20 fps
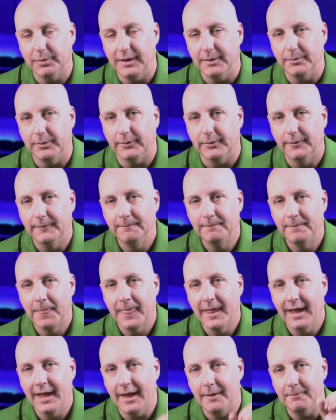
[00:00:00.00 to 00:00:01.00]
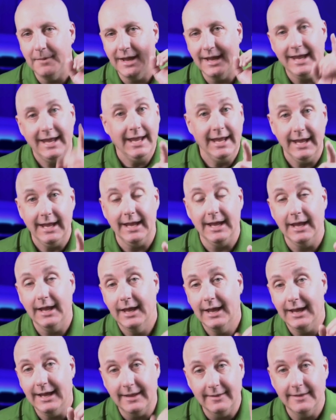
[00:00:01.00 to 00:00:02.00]
people, and may
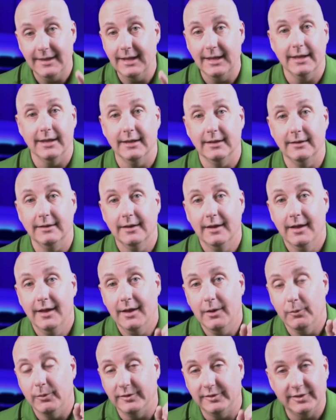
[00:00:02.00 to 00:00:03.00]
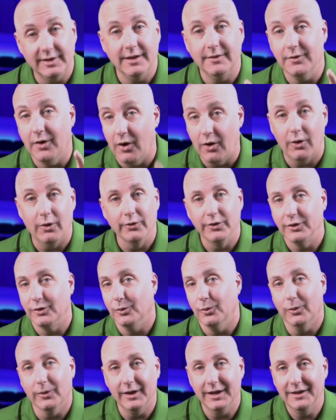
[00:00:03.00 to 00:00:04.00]
He, in the end, receive all the
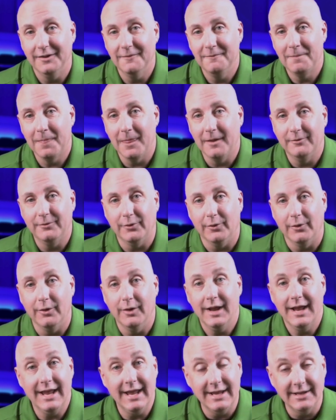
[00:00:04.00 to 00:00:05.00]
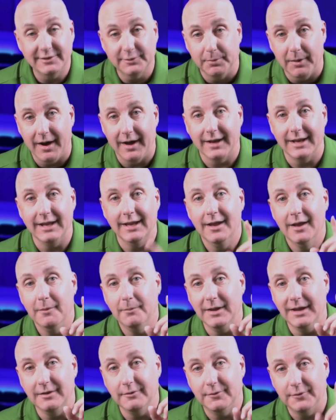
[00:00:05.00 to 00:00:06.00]
glory for His body
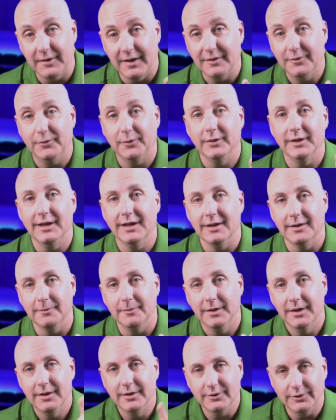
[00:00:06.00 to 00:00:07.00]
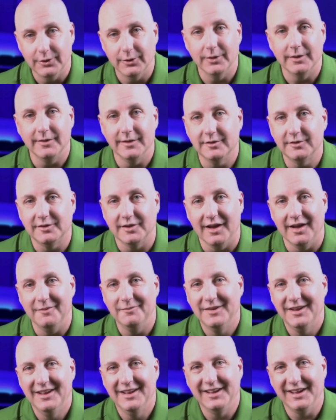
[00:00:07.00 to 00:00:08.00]
being faithful to Him during this time.
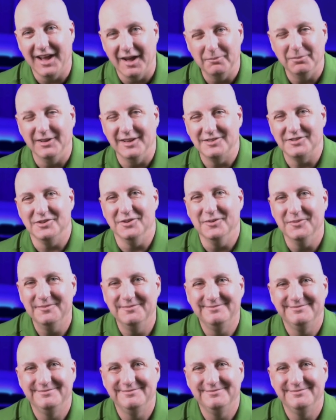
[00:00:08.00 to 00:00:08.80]
God bless you.